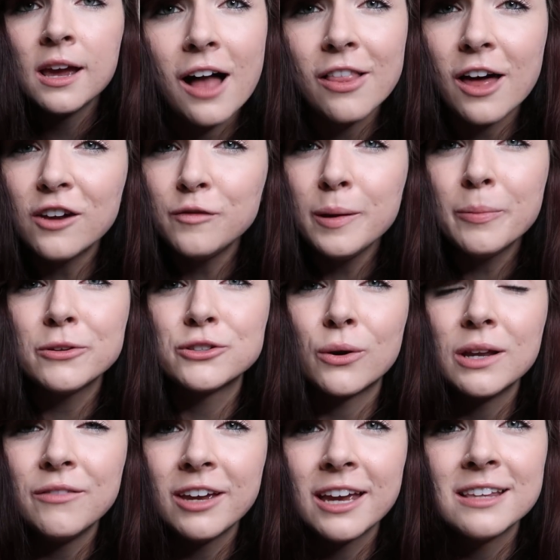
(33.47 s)
A lot of people
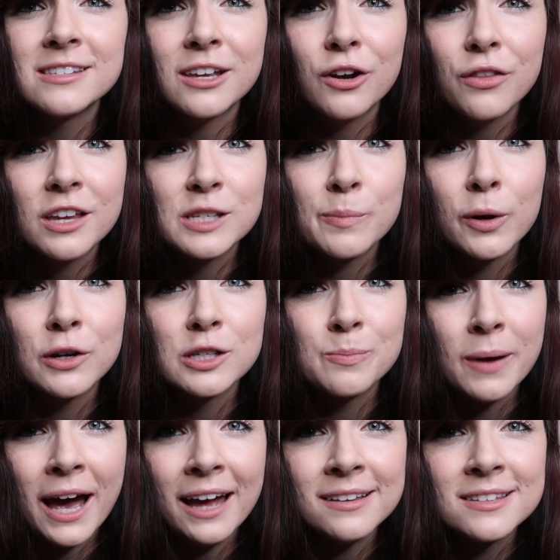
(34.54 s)
don't even consider these birds
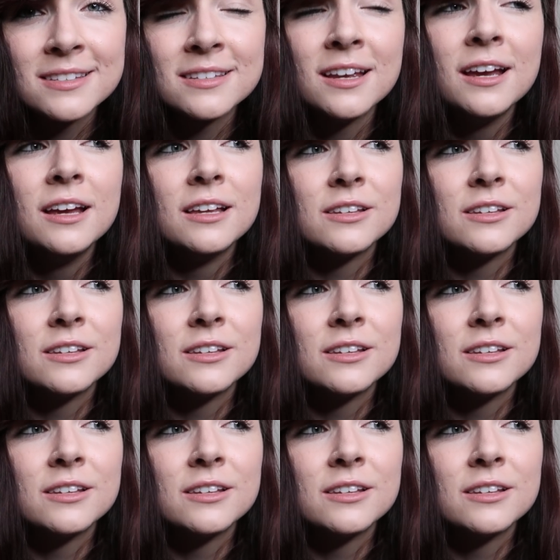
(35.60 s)
pets,